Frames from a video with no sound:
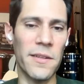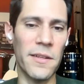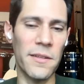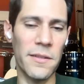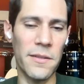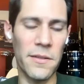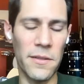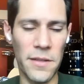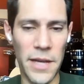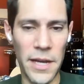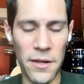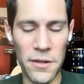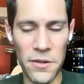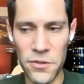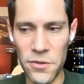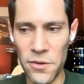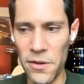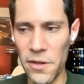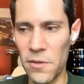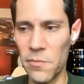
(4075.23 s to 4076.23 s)
He later
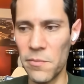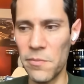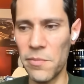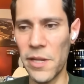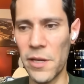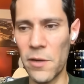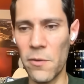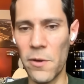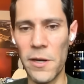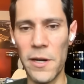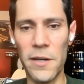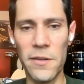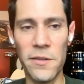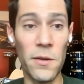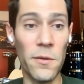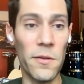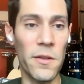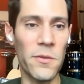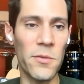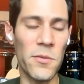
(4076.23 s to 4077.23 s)
joined
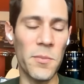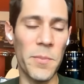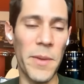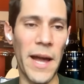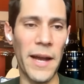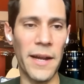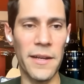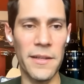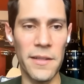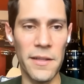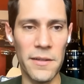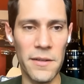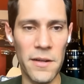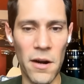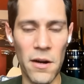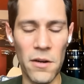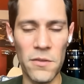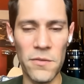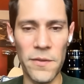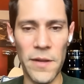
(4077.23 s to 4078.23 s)
Blink-182. This was back in the
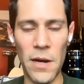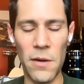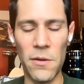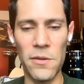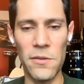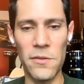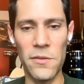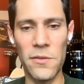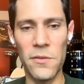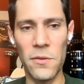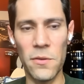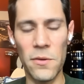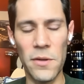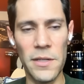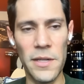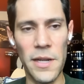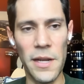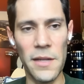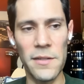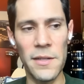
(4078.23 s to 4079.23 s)
Kara's Flowers
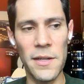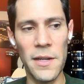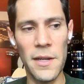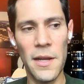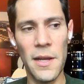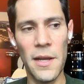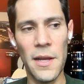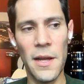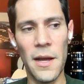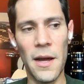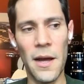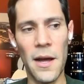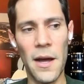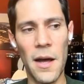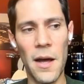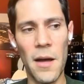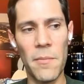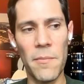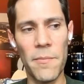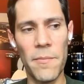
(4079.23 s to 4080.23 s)
touring days.
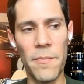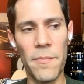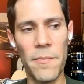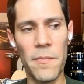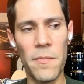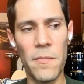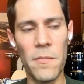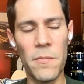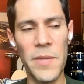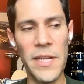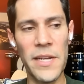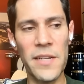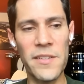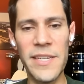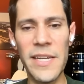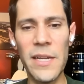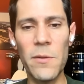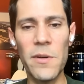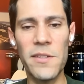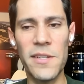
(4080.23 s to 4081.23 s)
Because
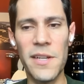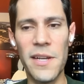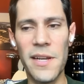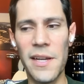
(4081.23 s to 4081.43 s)
he was